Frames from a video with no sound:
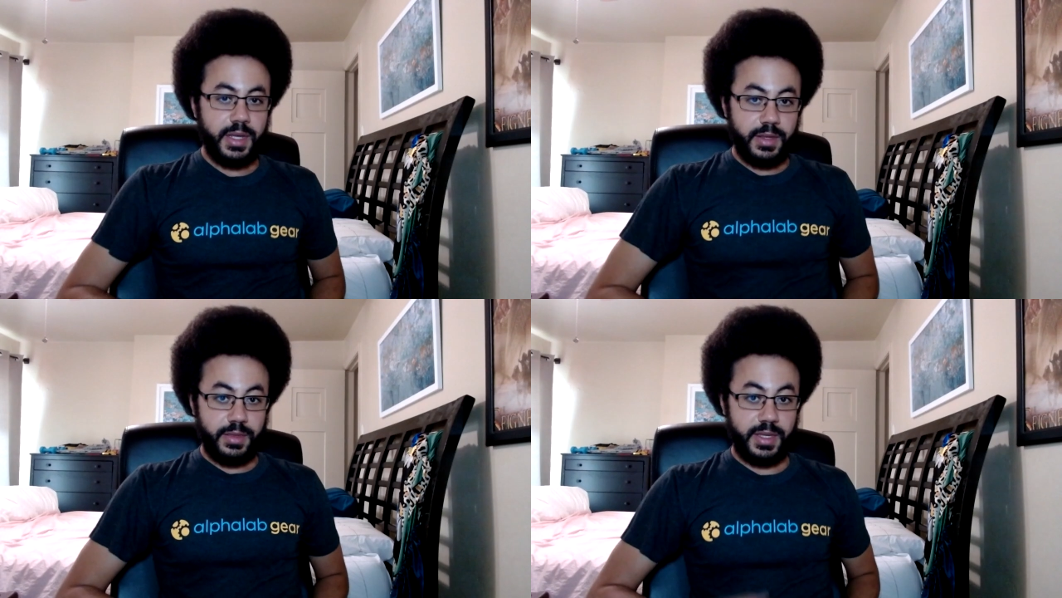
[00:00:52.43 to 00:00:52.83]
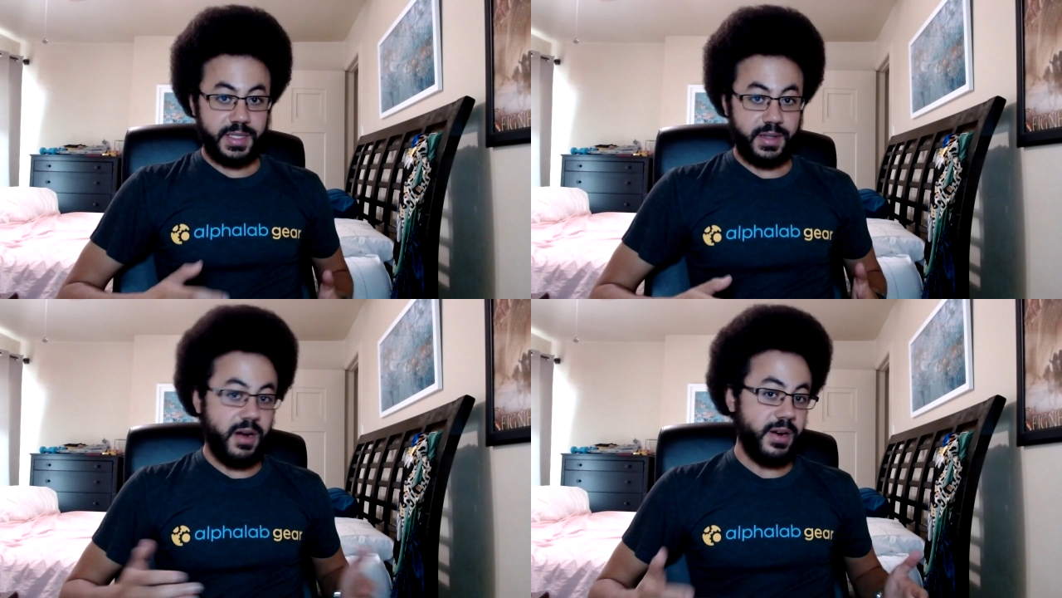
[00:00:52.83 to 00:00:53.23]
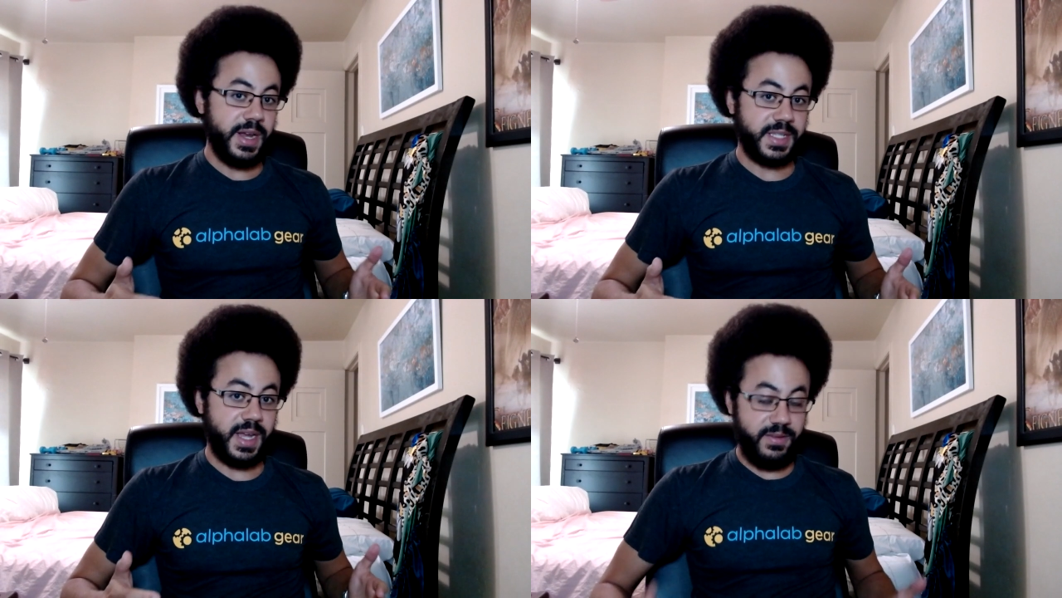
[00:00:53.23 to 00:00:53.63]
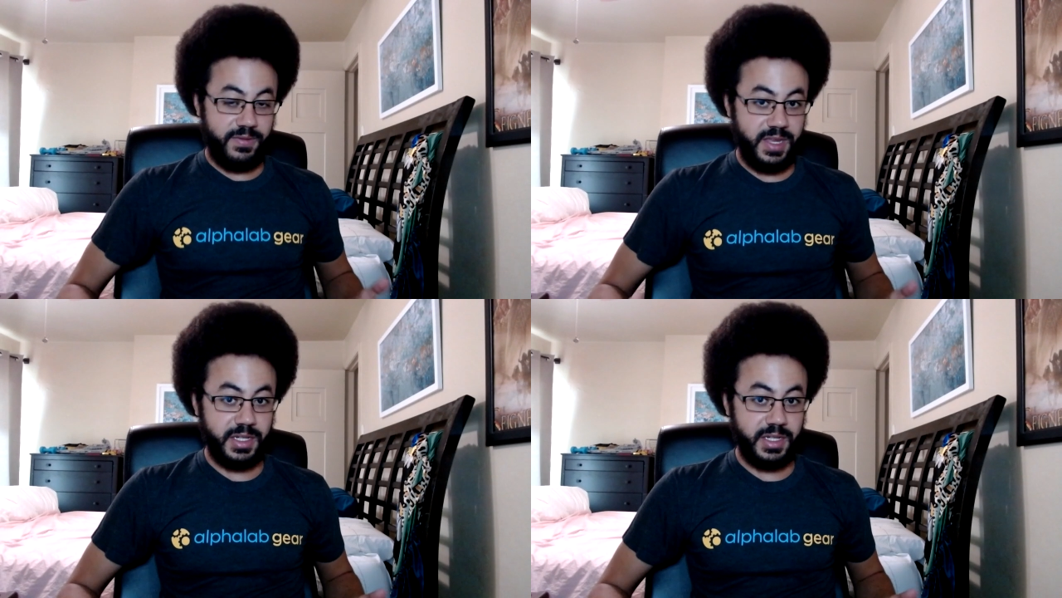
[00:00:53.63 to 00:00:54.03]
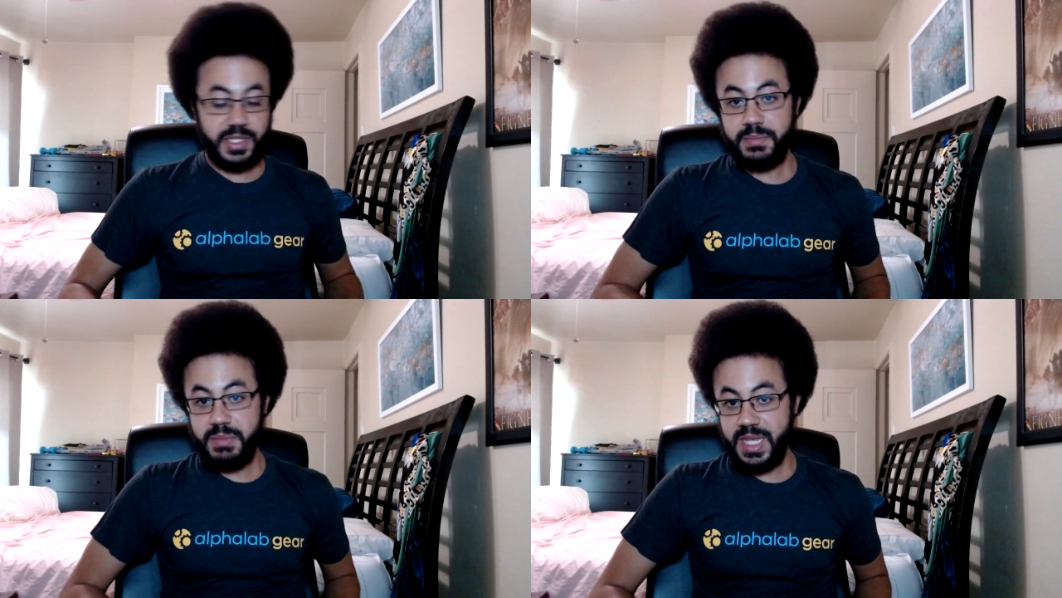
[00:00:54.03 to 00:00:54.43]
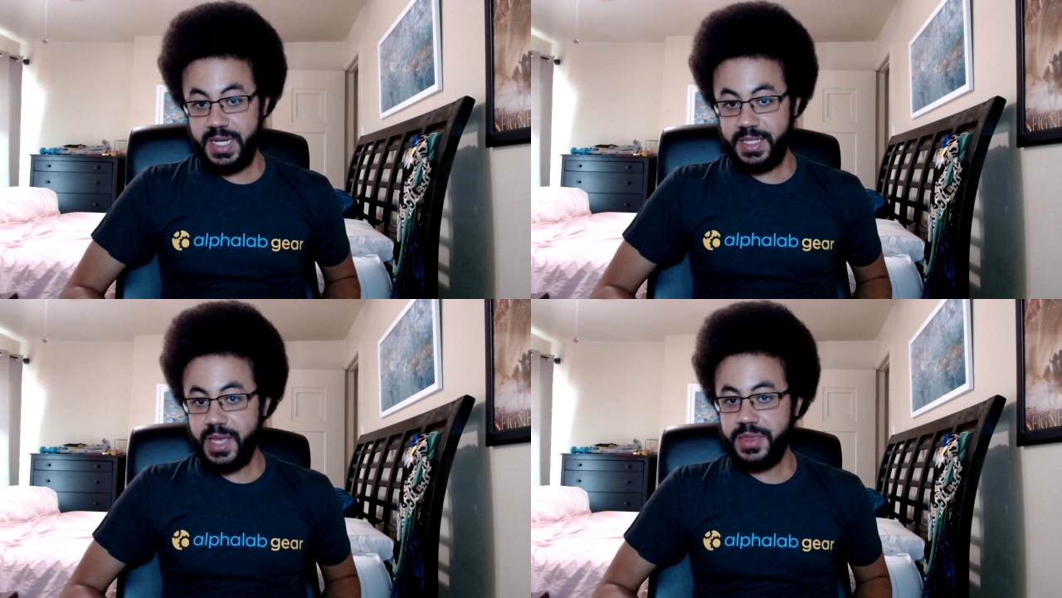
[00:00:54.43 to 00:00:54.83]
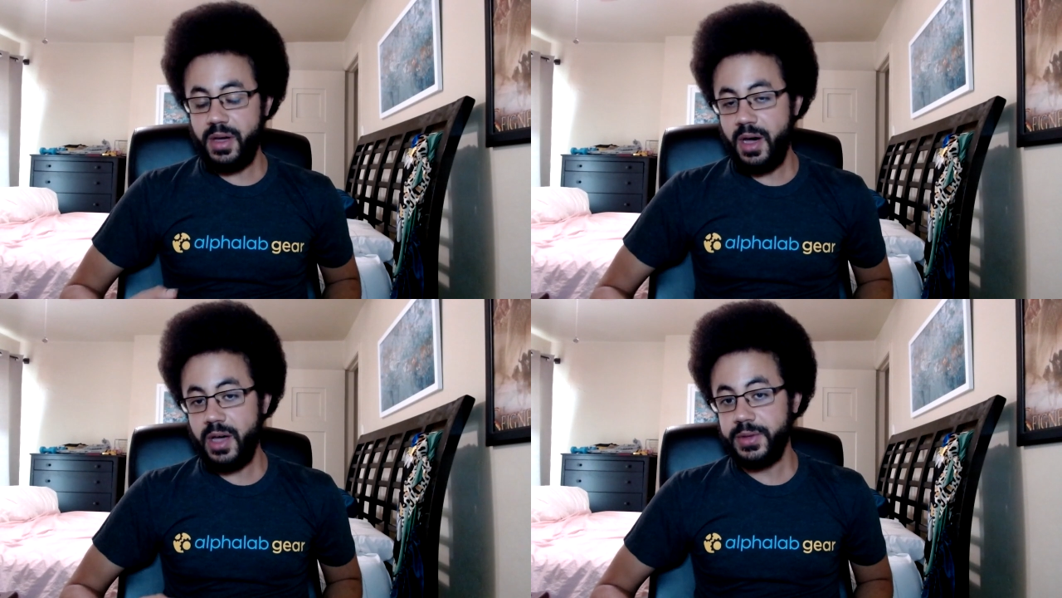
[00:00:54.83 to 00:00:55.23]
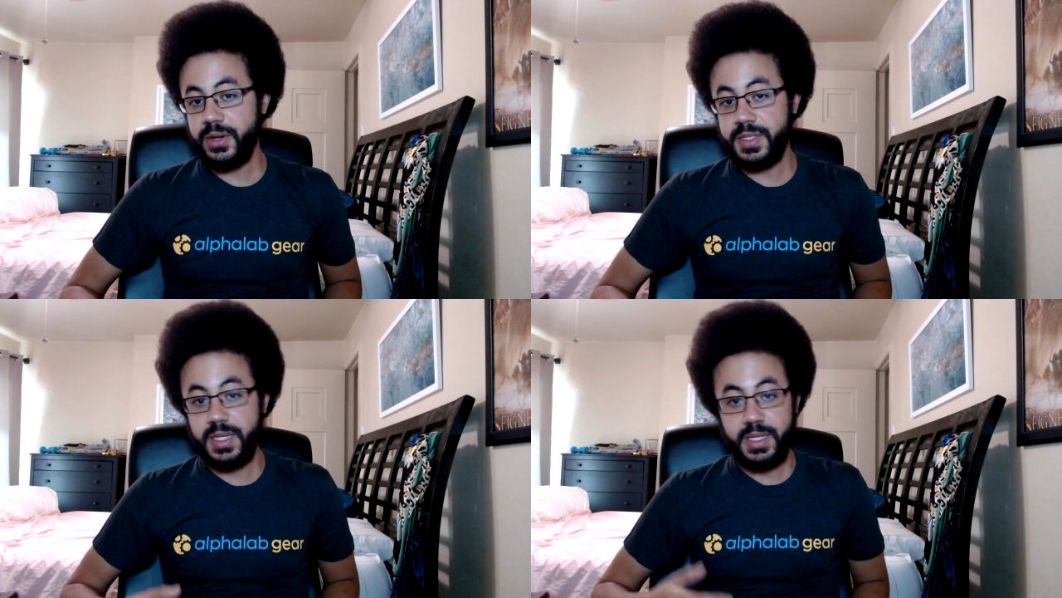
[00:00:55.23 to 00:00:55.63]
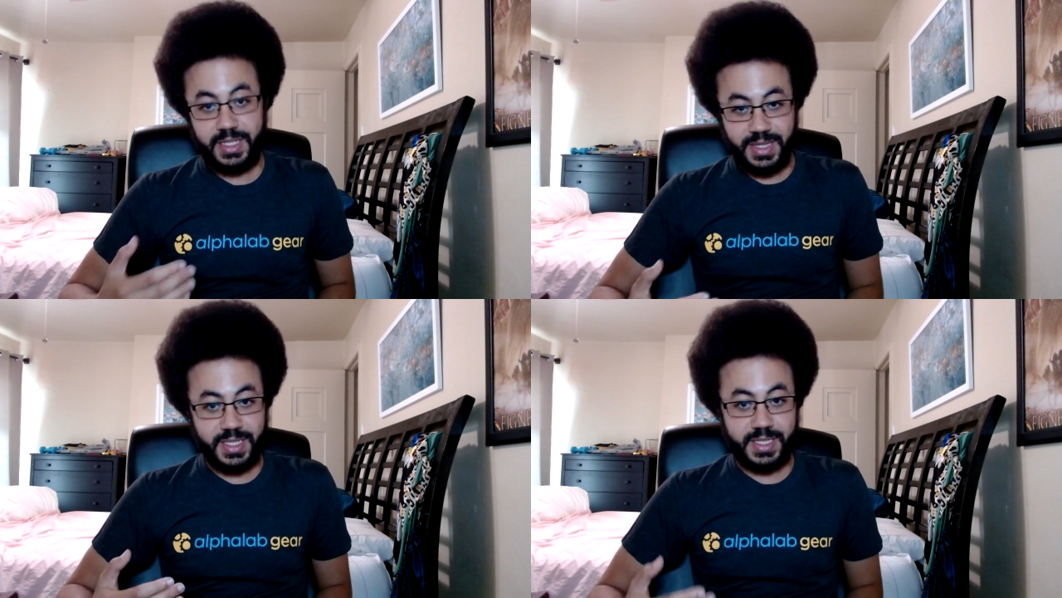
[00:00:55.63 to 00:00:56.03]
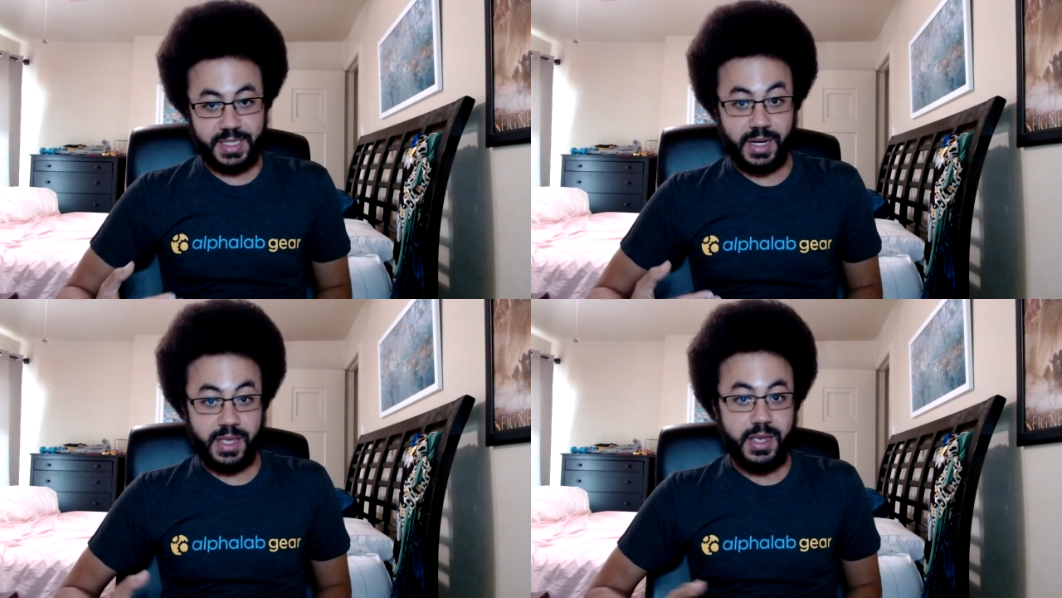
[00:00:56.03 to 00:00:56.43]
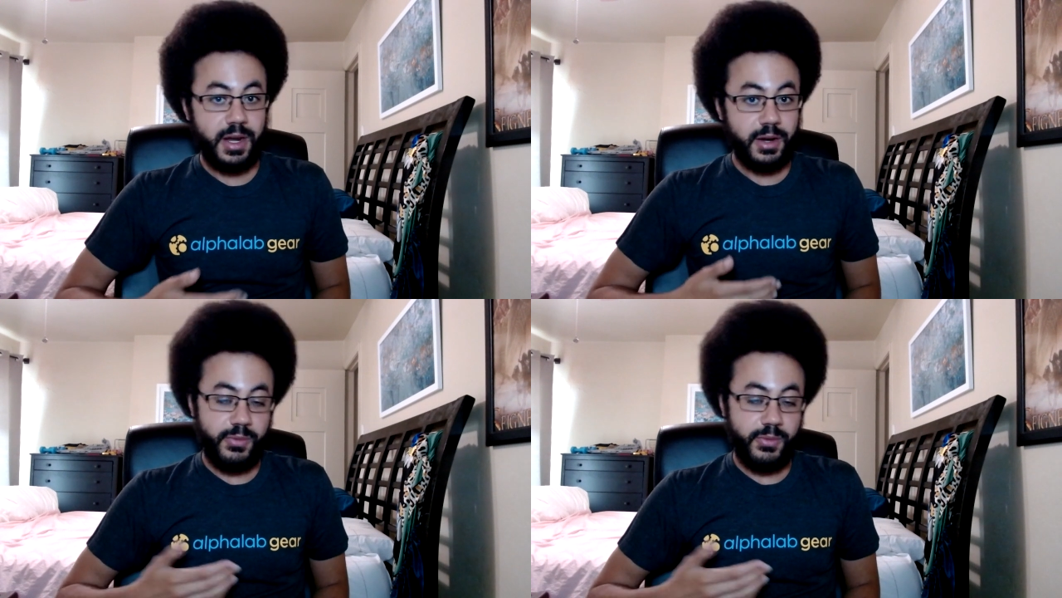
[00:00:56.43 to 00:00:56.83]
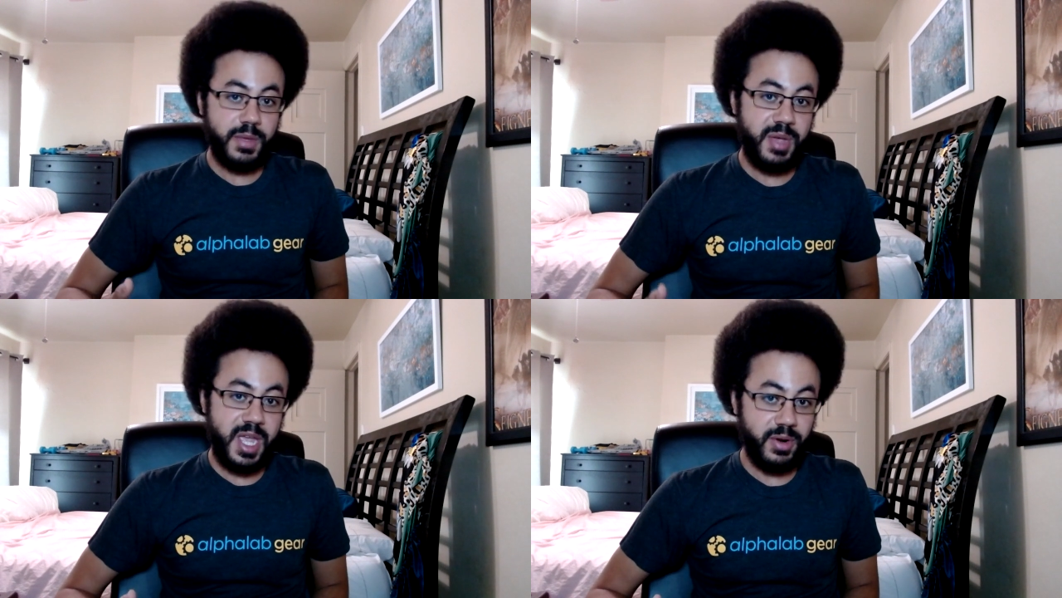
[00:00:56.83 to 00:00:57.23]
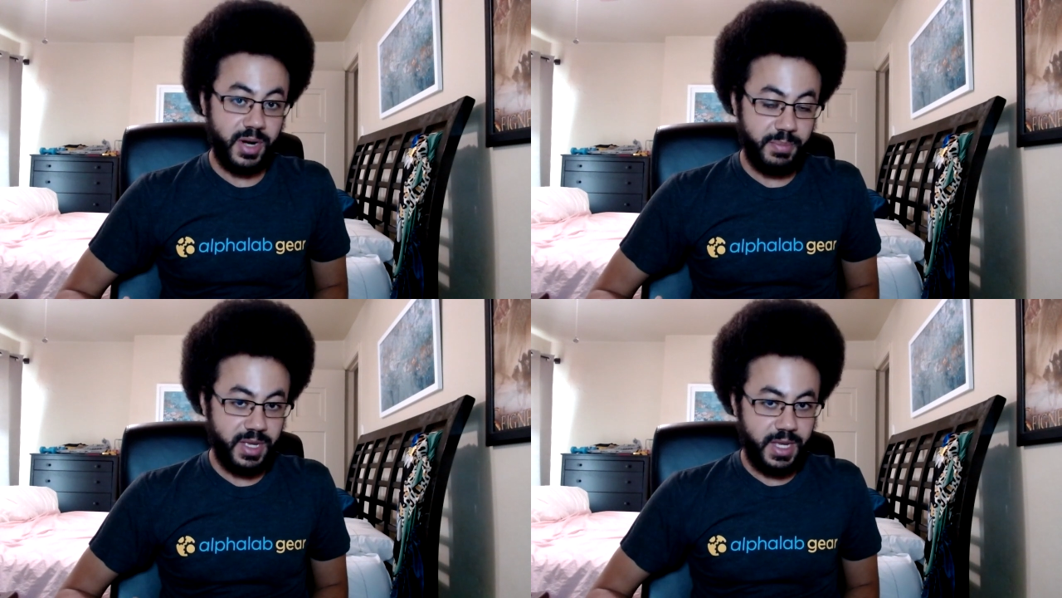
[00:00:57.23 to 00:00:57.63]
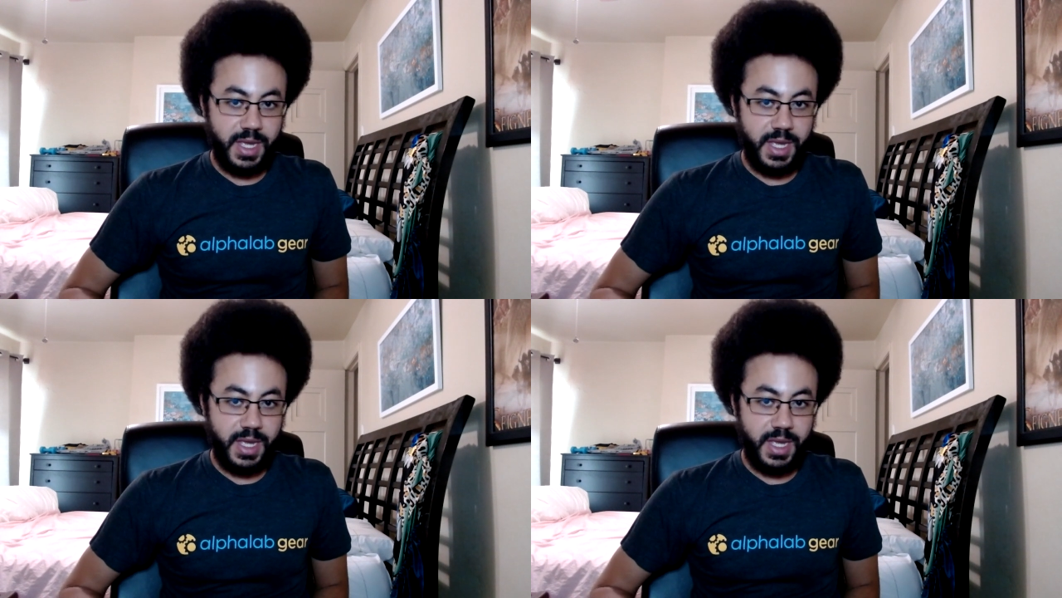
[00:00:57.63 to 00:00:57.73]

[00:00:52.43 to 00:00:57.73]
This RXIV just means that the authors did the study, wrote the paper up,